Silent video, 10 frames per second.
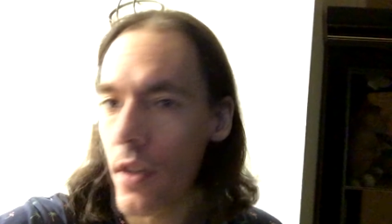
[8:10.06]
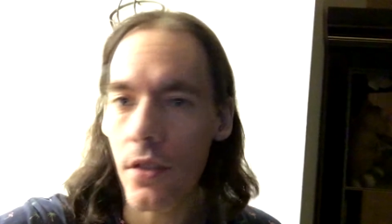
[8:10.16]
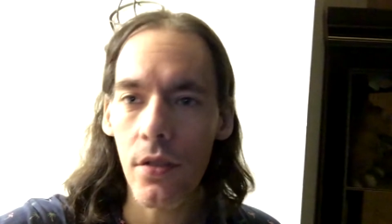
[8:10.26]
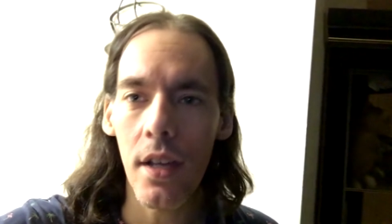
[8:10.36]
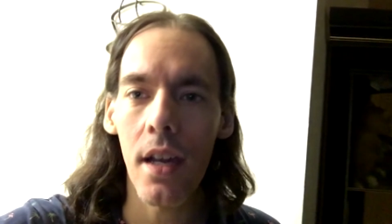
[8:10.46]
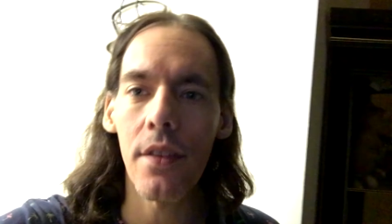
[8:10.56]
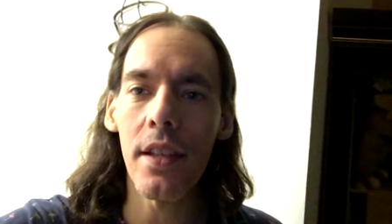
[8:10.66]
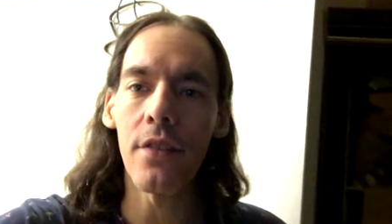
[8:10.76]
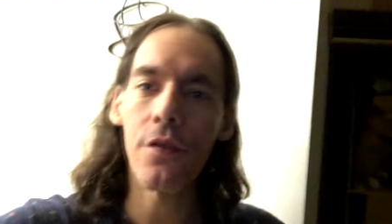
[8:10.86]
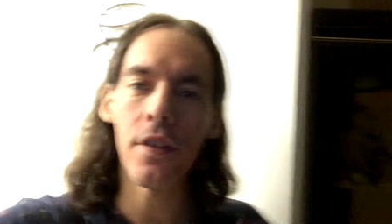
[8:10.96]
So yeah, the
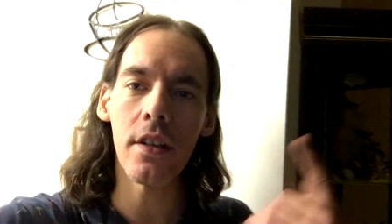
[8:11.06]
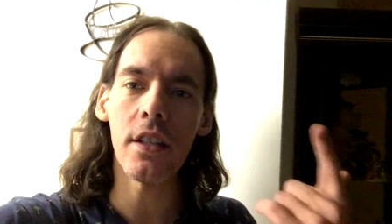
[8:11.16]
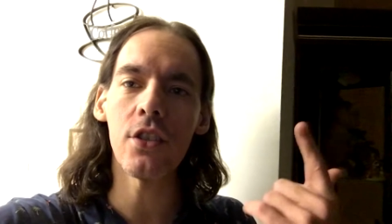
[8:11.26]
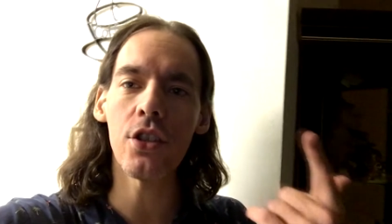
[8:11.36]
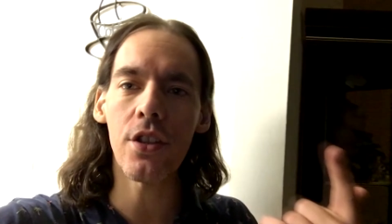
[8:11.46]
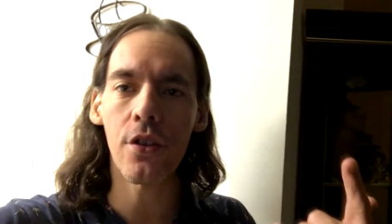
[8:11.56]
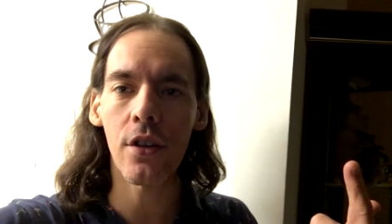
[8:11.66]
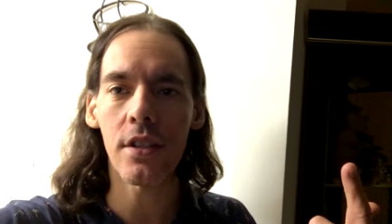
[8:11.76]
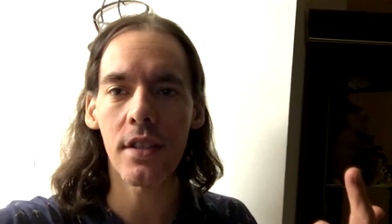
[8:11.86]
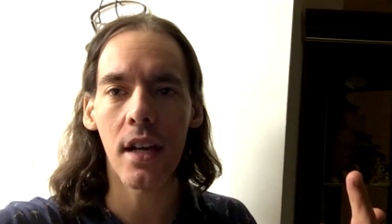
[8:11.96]
Infiniti
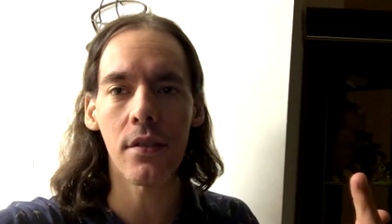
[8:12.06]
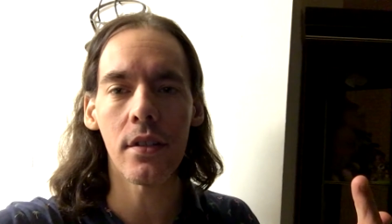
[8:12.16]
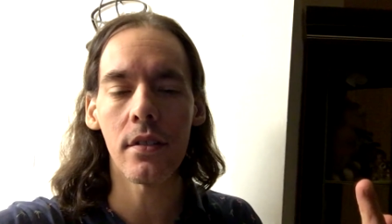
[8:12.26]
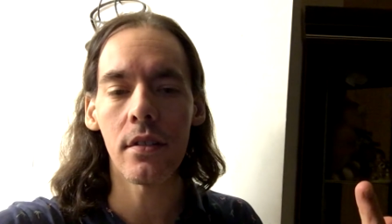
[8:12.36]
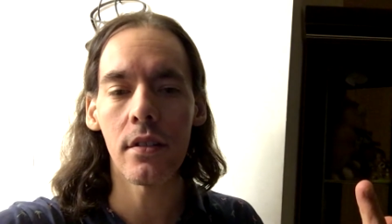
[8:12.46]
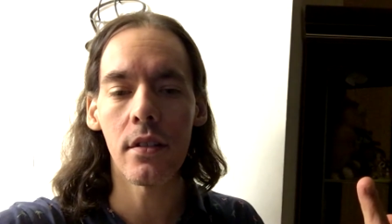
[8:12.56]
G37.